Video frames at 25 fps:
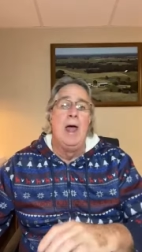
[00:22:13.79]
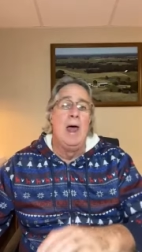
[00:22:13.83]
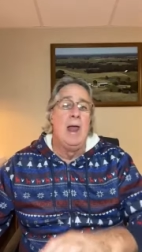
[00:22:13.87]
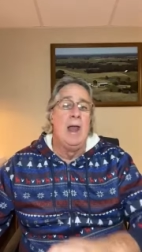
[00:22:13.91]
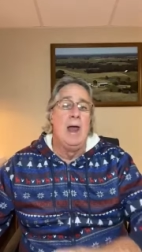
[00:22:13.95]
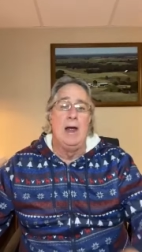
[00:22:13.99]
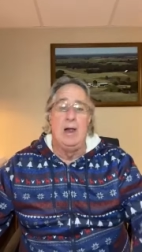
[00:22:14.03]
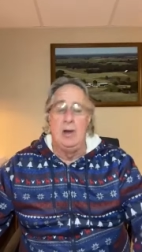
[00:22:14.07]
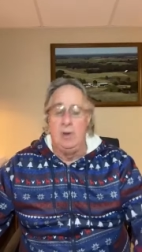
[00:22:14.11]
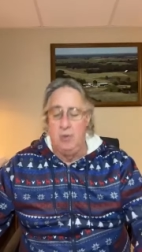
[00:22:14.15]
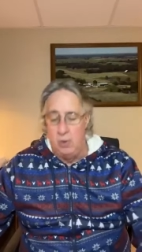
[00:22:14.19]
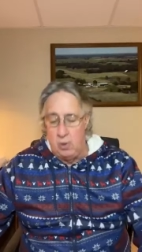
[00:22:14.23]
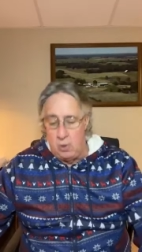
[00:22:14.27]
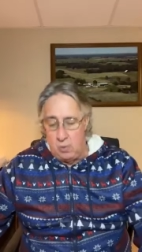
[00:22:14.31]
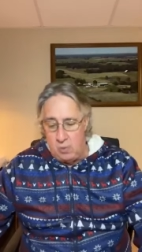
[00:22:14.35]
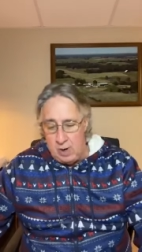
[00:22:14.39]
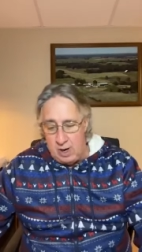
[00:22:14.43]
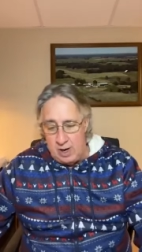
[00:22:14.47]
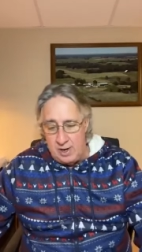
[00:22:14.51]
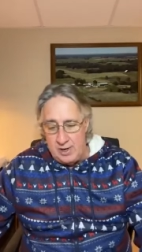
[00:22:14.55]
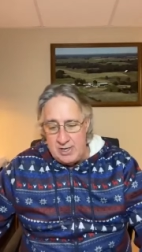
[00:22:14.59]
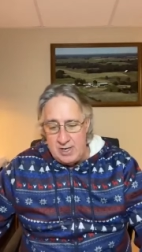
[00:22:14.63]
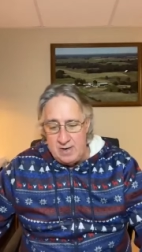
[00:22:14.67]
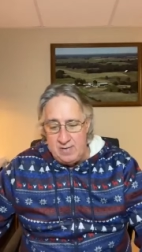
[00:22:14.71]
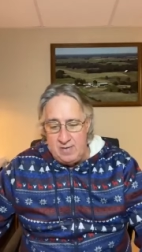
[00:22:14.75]
And I can do it
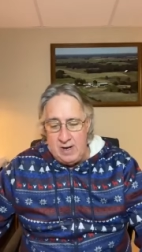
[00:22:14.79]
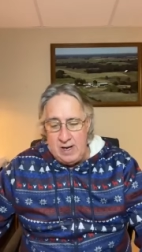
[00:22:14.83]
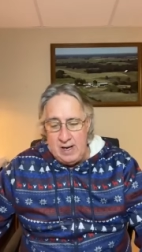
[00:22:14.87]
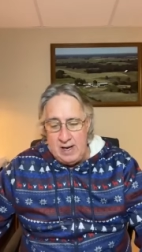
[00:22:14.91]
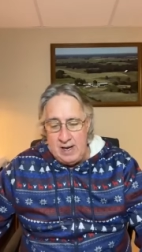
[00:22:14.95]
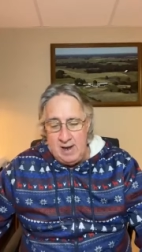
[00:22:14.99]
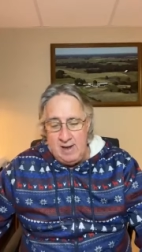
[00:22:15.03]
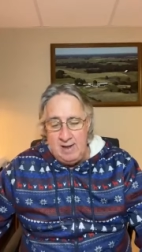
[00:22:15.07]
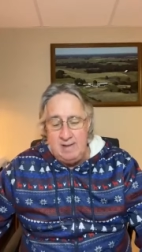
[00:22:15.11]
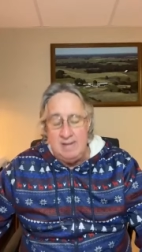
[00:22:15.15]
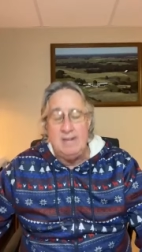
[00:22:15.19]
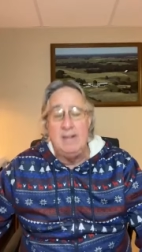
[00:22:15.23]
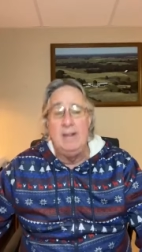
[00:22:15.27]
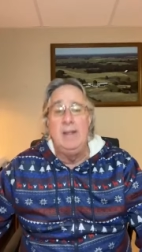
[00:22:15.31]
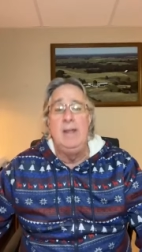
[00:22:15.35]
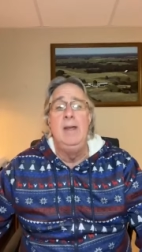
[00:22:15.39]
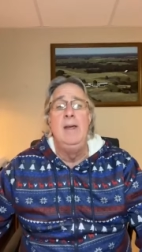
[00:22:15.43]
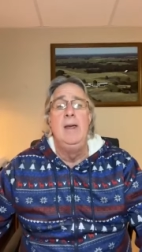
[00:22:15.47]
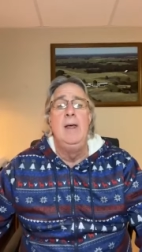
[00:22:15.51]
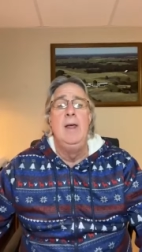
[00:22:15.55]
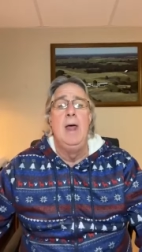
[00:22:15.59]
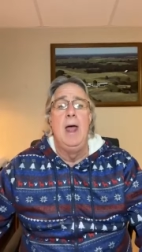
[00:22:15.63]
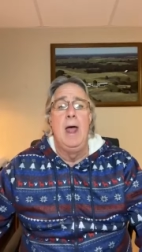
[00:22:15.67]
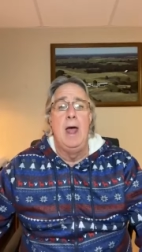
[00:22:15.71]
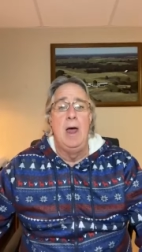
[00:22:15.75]
relatively
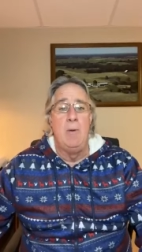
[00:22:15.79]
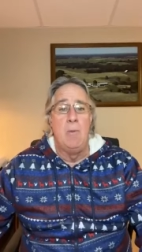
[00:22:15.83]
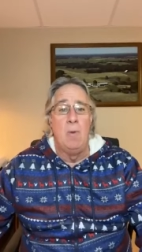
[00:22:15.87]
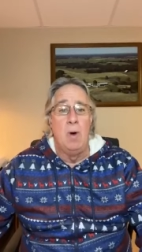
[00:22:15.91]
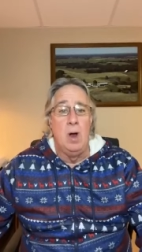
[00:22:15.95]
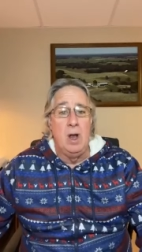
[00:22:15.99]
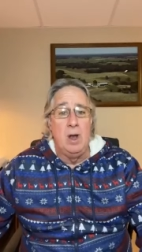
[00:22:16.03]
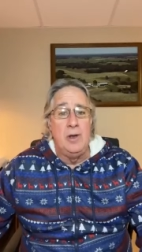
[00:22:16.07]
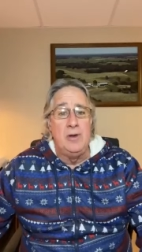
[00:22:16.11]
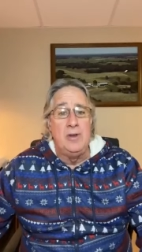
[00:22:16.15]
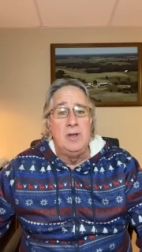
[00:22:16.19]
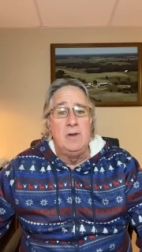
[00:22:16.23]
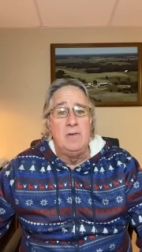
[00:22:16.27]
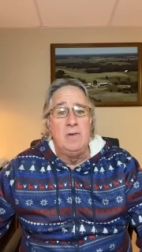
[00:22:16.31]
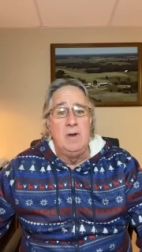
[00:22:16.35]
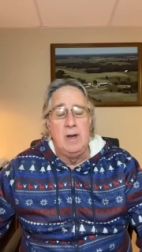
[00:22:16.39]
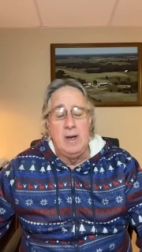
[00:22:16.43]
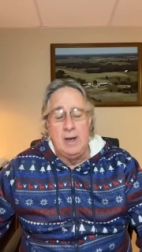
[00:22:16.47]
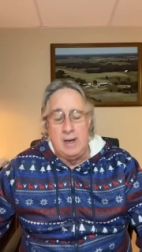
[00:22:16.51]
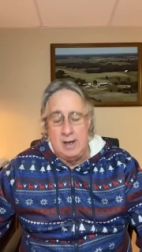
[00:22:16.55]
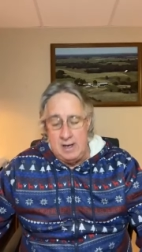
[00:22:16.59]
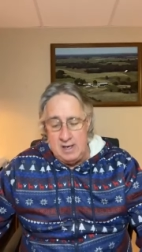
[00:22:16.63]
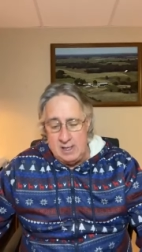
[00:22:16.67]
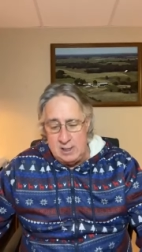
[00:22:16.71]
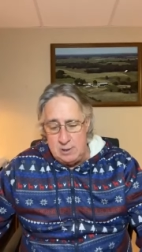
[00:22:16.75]
easily and
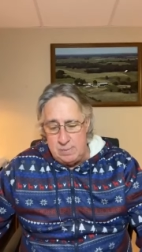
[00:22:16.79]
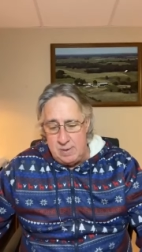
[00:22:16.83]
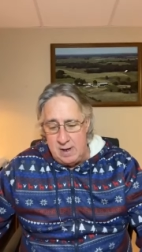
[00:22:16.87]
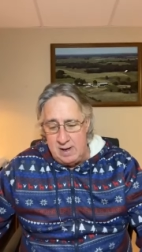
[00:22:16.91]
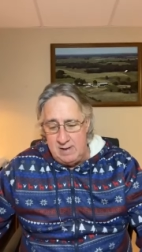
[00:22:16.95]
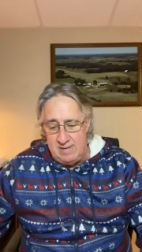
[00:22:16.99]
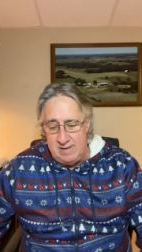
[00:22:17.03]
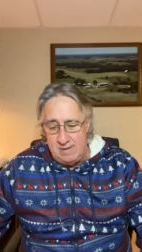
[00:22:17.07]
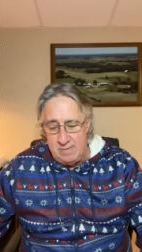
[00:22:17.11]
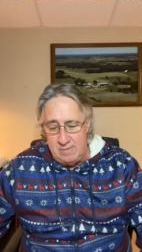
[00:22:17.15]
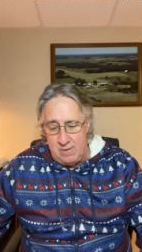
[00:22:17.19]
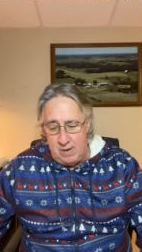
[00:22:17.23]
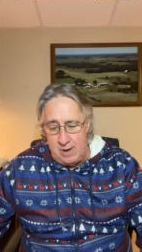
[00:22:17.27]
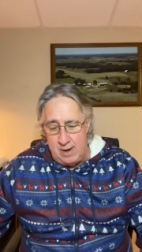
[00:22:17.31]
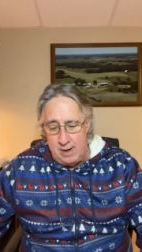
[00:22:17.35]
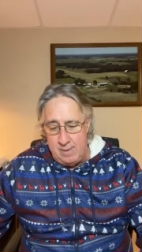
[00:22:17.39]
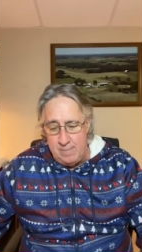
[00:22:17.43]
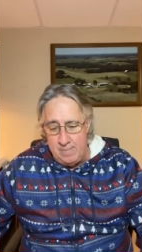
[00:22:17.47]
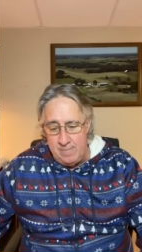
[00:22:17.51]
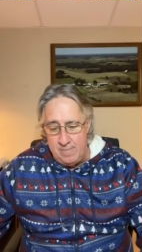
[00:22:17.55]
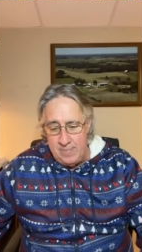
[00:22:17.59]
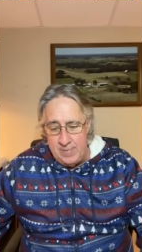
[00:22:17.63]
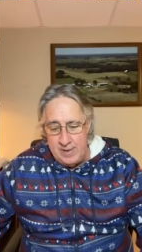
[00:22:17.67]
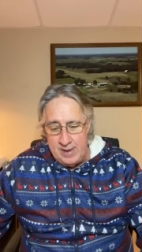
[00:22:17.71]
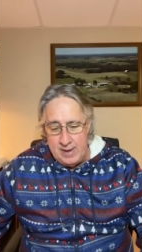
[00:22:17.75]
relatively inexpensively.